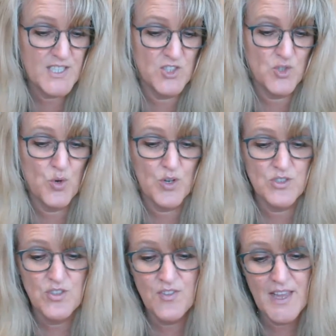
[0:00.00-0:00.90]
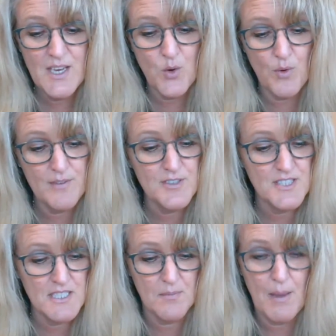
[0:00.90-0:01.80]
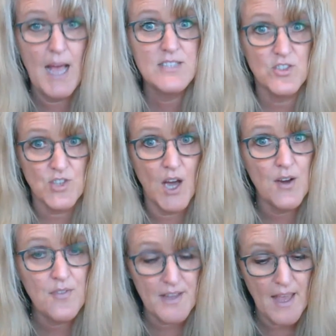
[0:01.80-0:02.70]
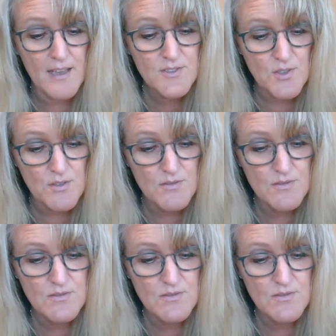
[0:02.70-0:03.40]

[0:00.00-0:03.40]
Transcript: and George. They know every secret passage out of the castle.